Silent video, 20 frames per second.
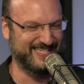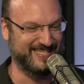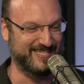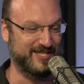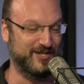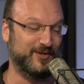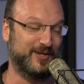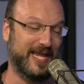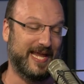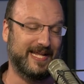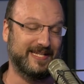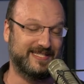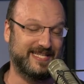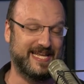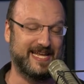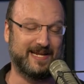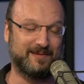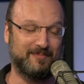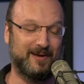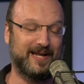you can't
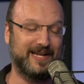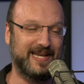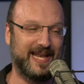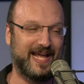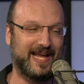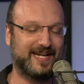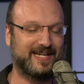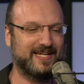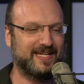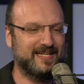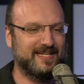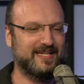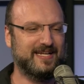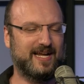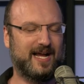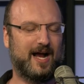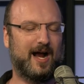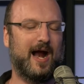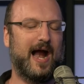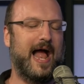take my neck.
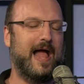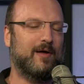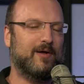All right,